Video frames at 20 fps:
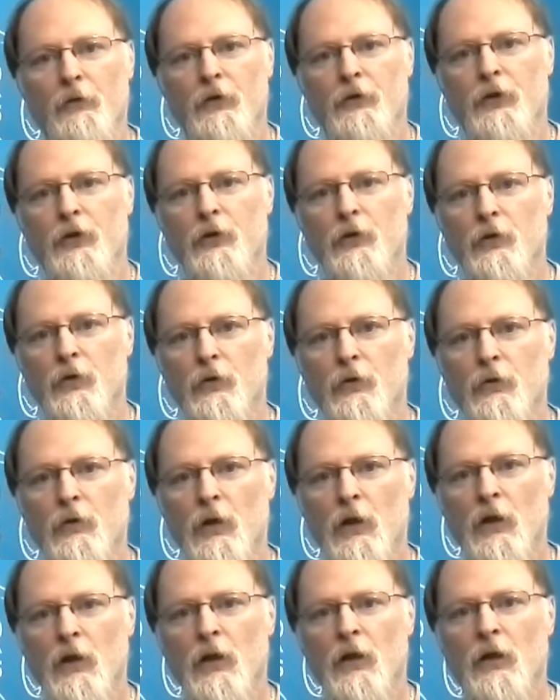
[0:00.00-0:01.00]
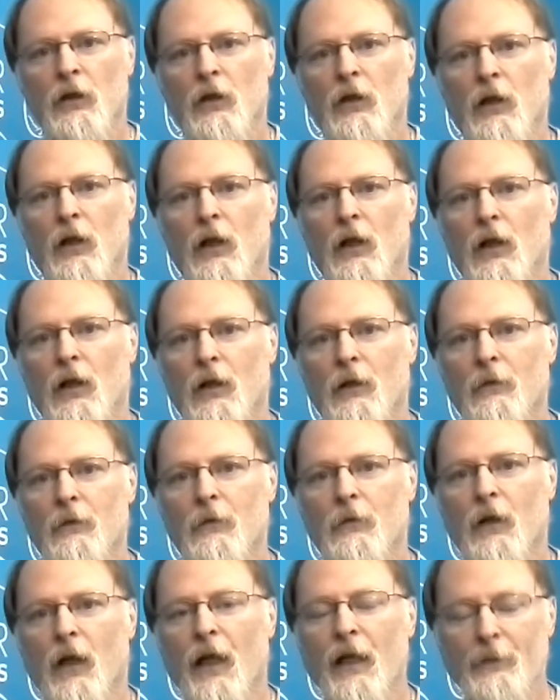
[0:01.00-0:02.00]
over to uh,
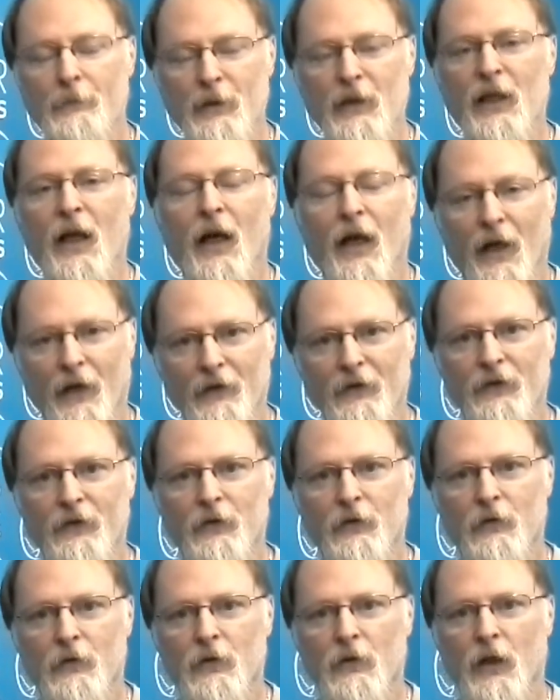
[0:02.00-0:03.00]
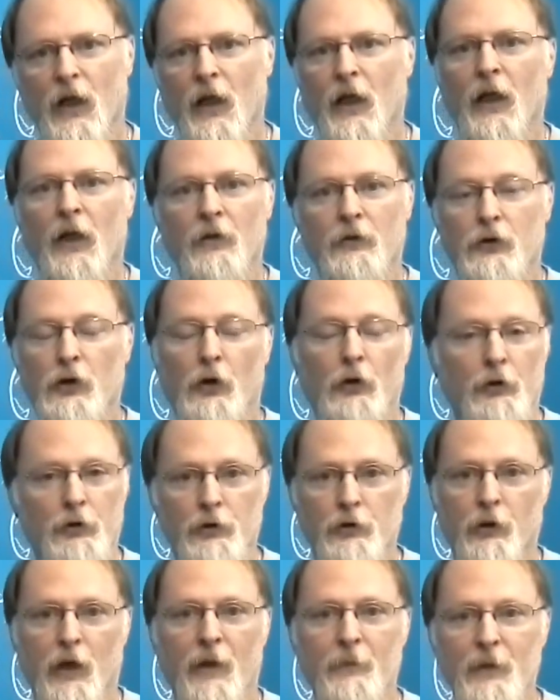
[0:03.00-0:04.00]
A B S and turn
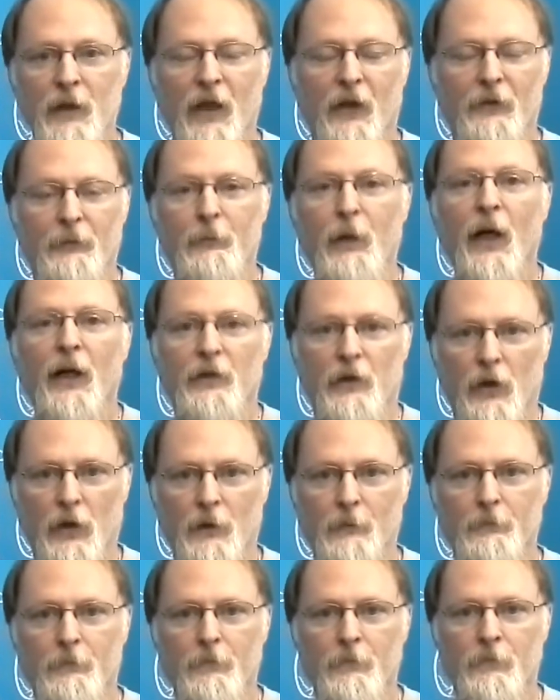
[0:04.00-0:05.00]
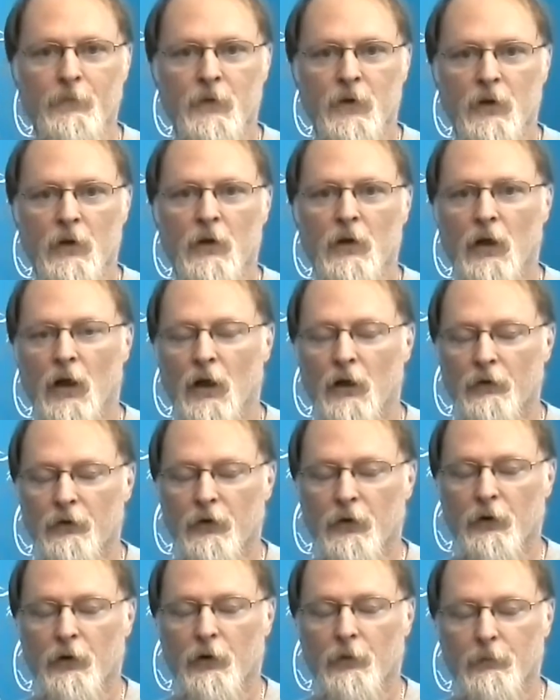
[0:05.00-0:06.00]
your A B S bed on, uh,
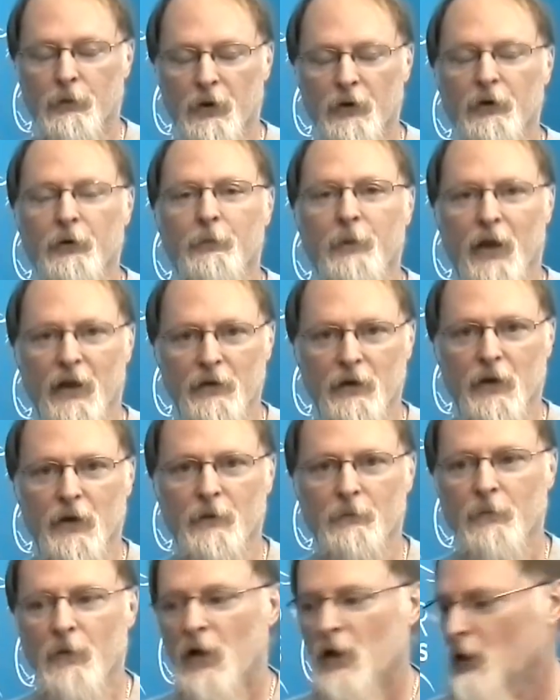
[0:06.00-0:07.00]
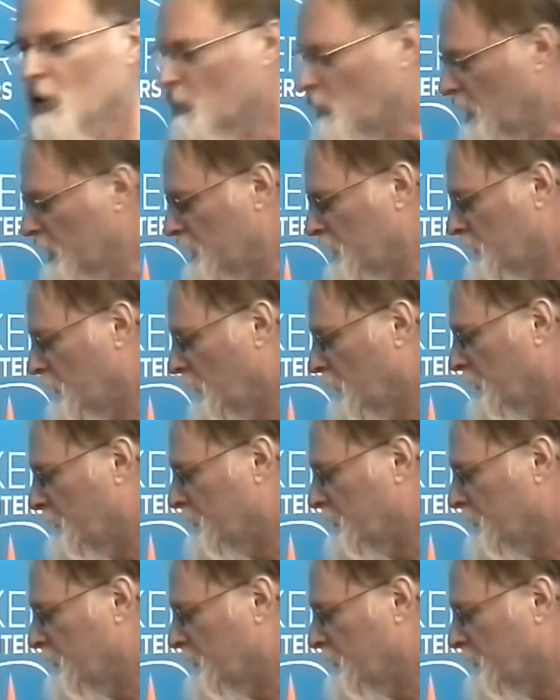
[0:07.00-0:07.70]
your printer bed on. Once you turn